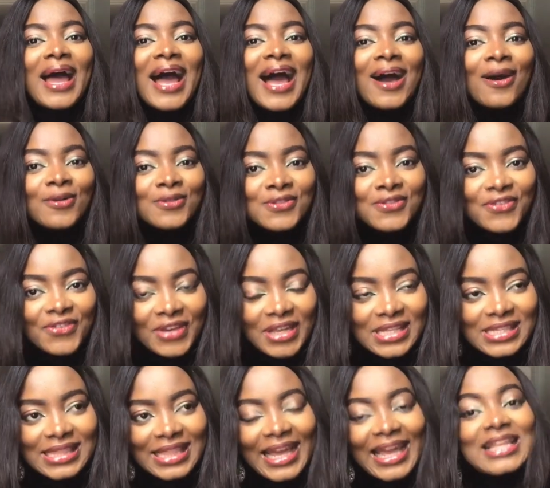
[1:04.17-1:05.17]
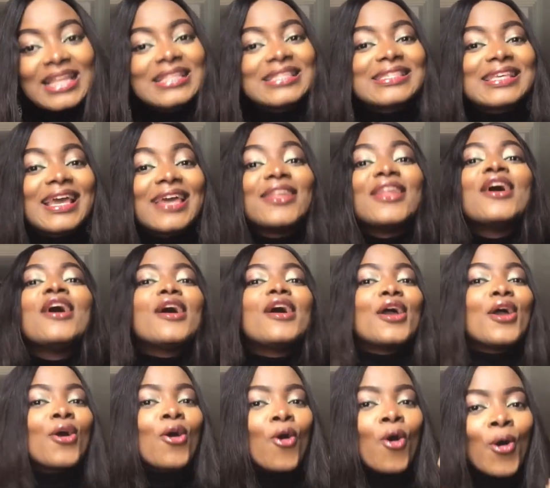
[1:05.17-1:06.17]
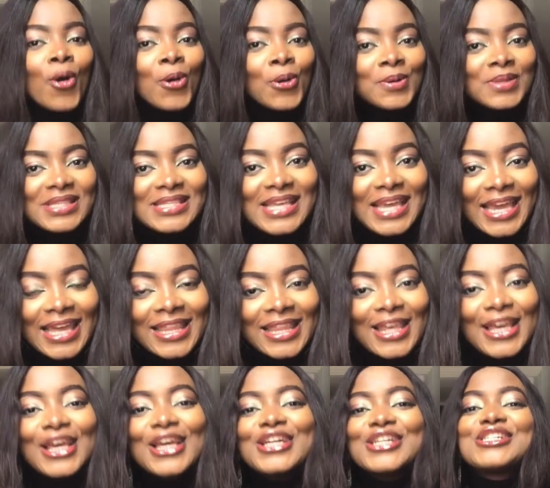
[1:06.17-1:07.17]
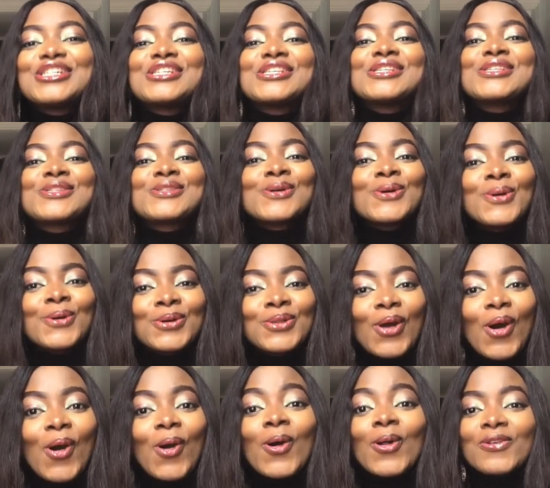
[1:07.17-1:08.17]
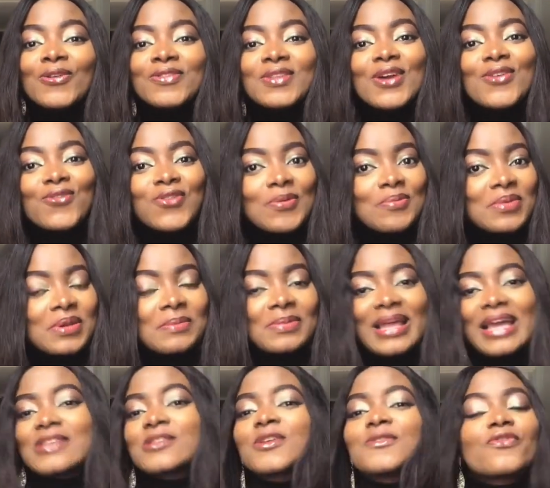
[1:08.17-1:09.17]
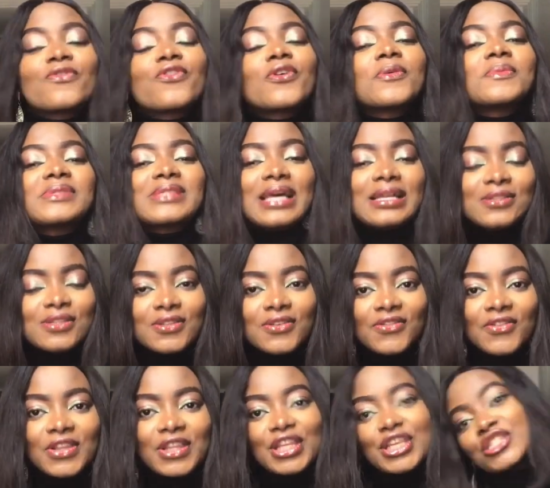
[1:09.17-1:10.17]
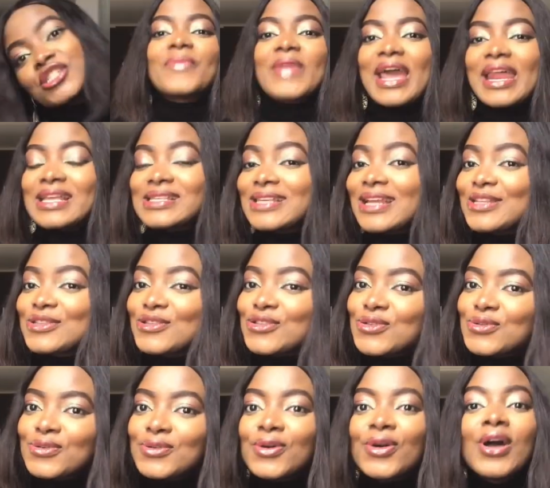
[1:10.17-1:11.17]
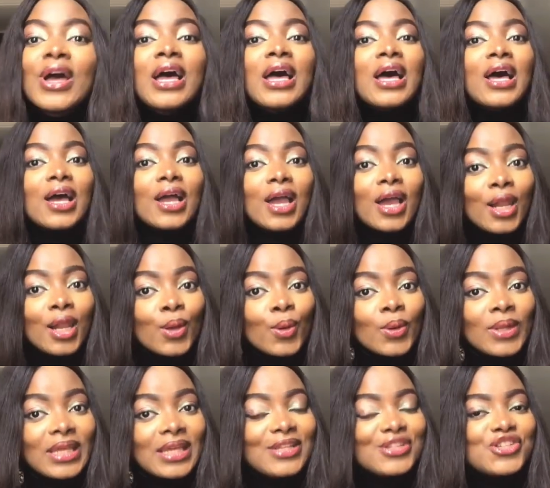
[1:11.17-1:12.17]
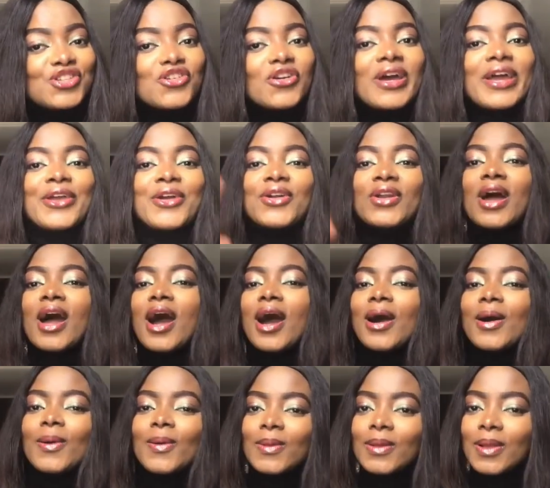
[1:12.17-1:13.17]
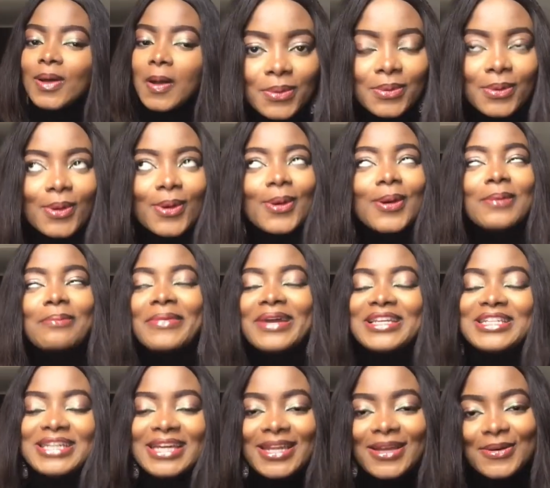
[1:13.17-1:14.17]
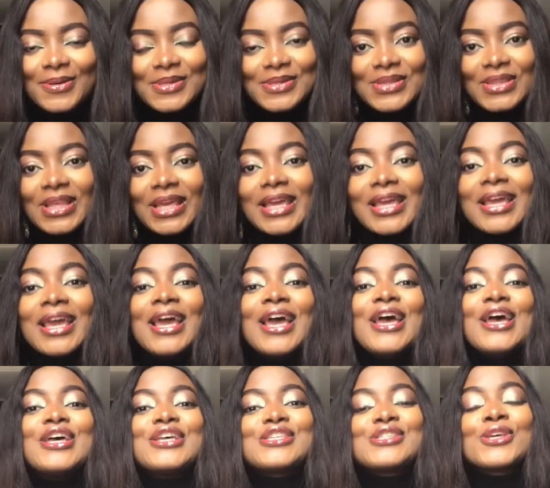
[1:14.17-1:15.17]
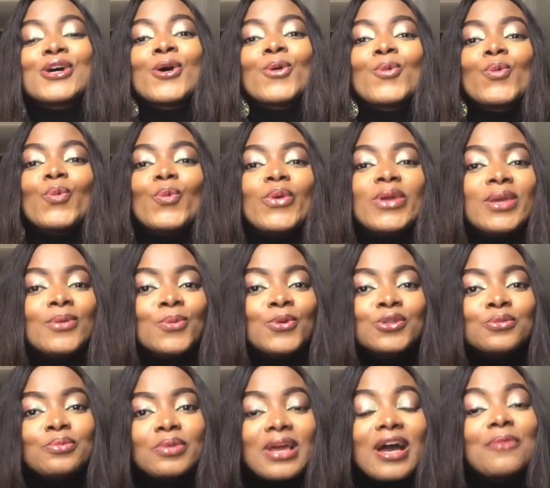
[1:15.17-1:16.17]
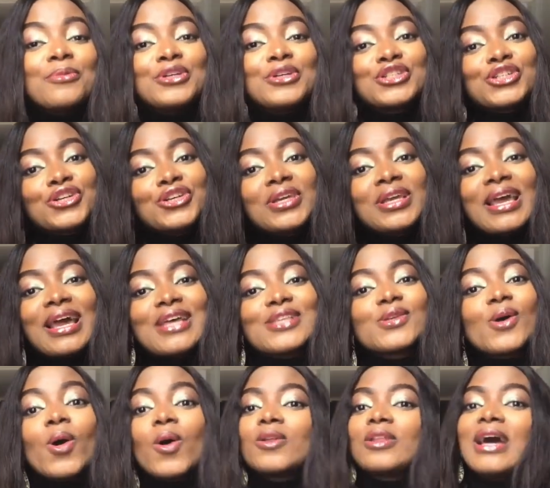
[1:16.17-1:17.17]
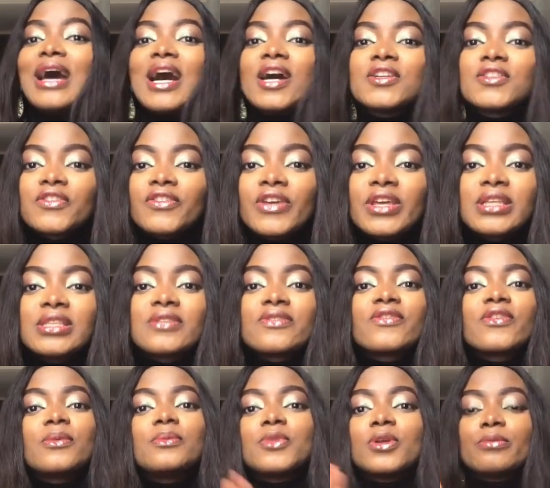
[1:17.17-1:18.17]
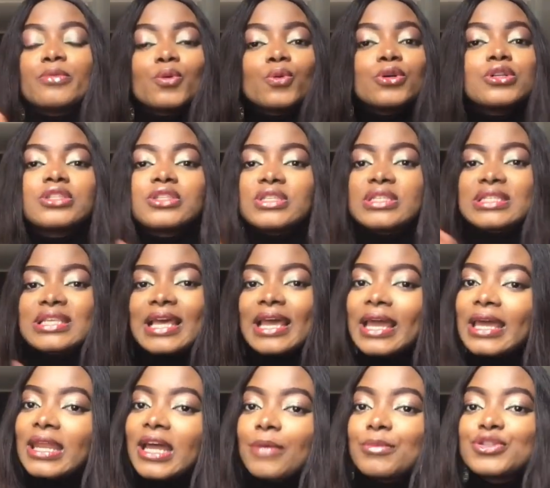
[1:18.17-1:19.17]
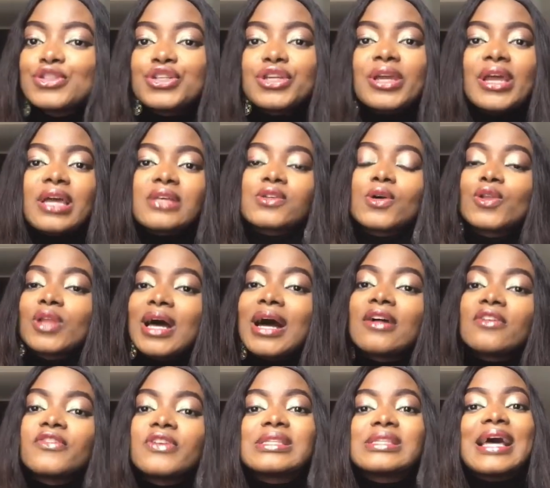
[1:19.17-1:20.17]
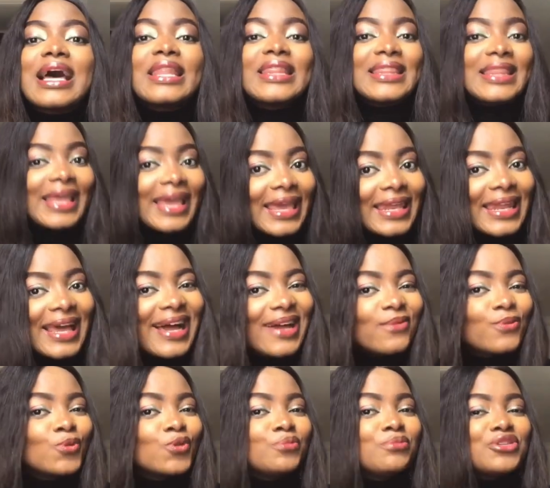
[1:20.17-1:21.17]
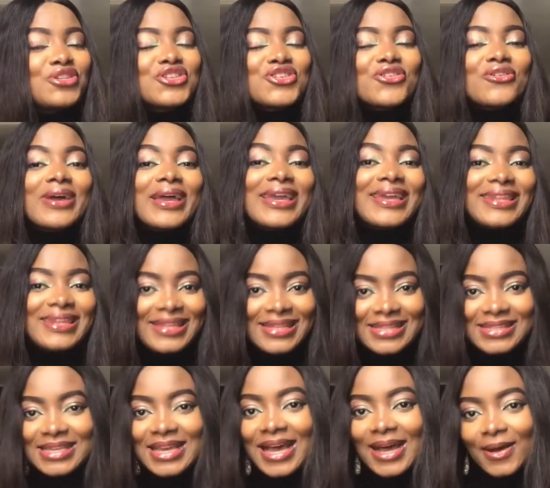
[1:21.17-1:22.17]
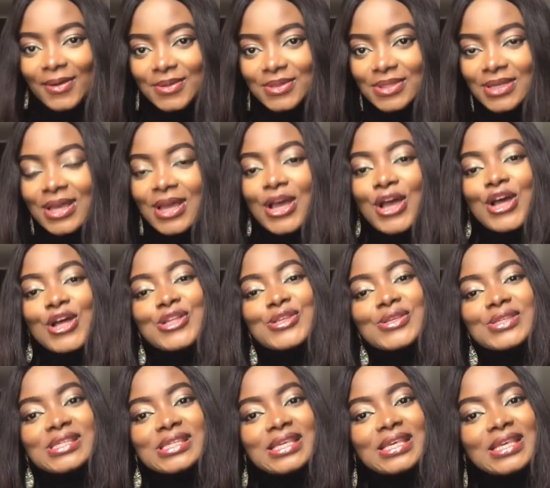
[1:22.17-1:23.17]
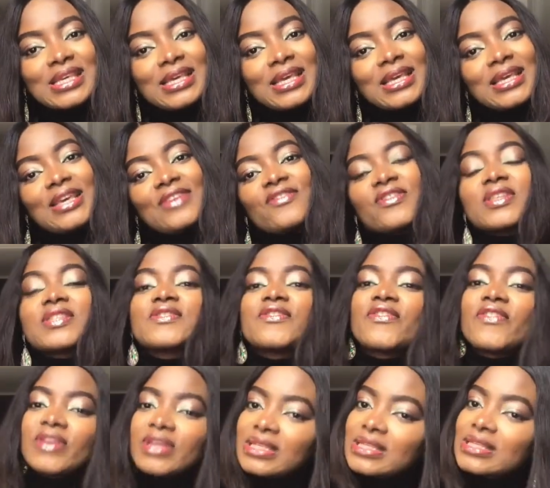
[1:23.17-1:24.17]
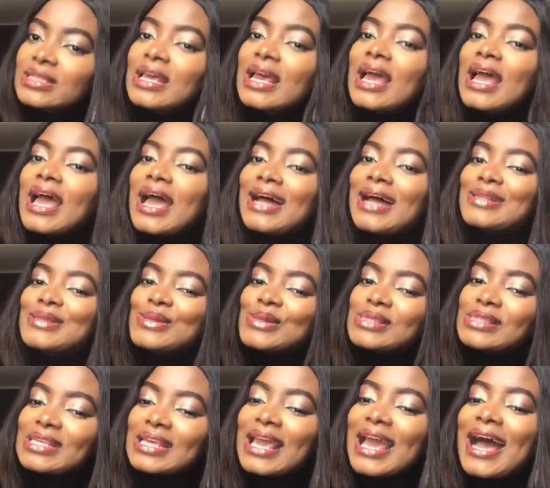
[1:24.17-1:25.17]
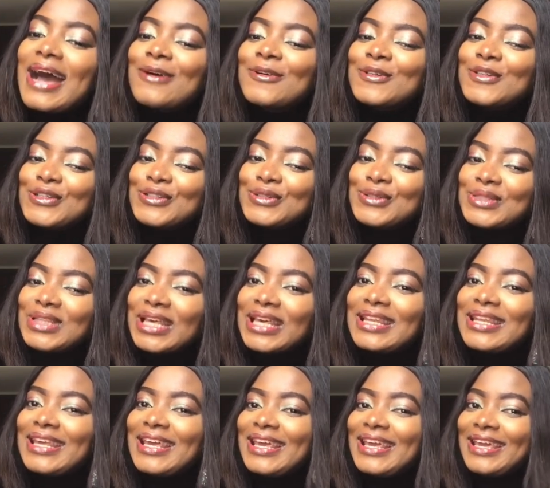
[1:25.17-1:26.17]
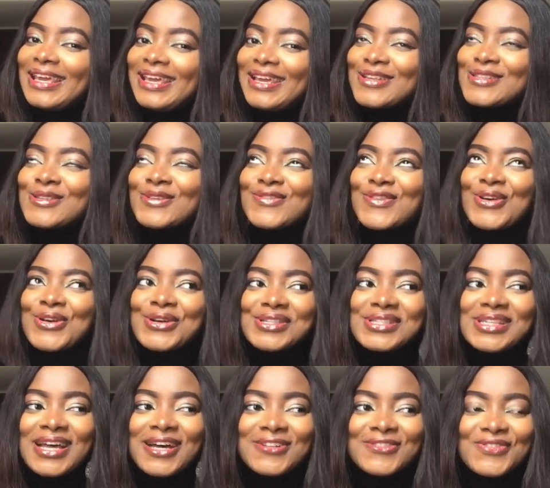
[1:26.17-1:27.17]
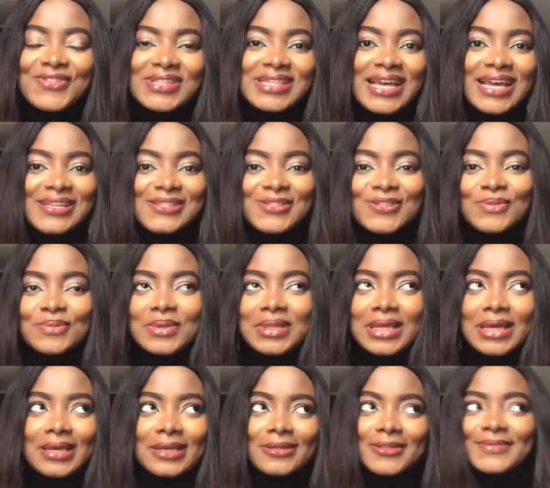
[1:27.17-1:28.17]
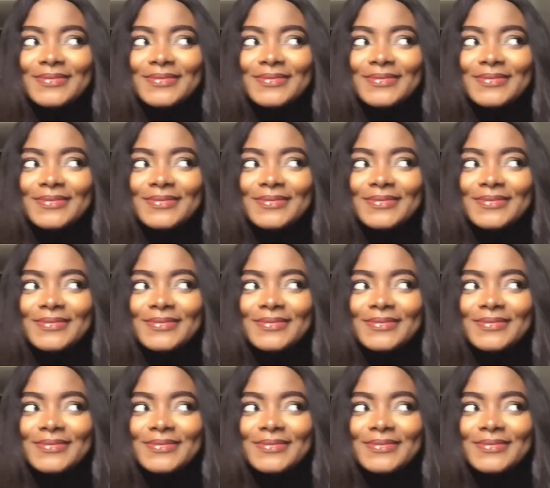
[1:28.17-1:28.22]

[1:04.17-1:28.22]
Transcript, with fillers: outfits, like 10, a whole 10. She sold all of them for me, like from start to the finish. I decided to do a clothing try on haul on my channel today. So I'll be showing you guys all the outfits from number 1 to 10. I'll be showing you guys all the outfits and then I would be trying it out to see if it fits and to see how good it is. Of course, the outfit has to be like,